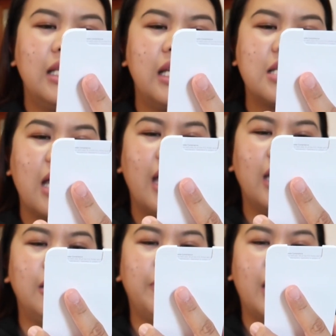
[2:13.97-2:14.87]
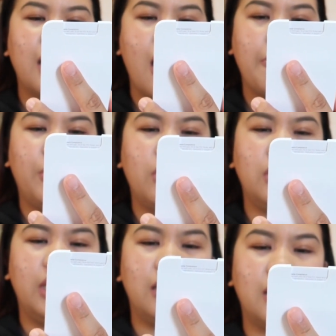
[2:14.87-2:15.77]
designed by
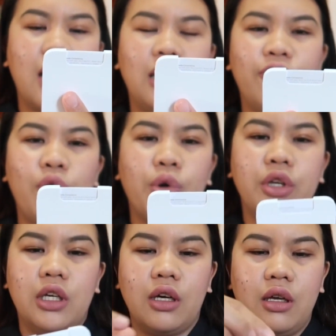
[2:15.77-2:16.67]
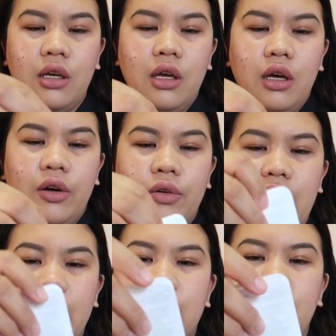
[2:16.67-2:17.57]
Apple in California. All
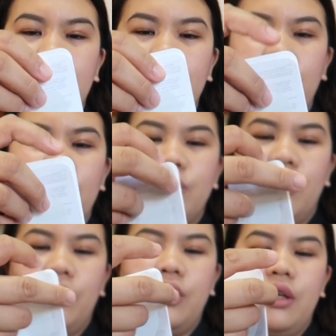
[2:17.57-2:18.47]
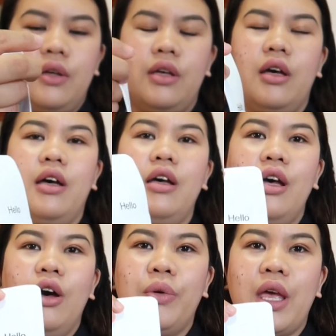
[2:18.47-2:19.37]
right, so
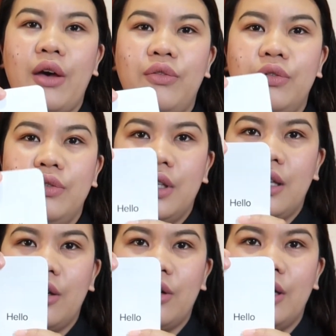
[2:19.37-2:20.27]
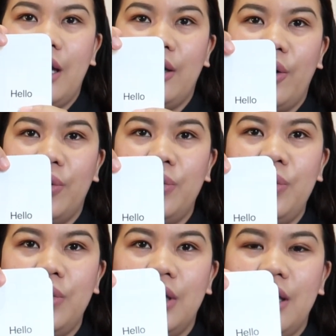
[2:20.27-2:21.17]
we have here hello,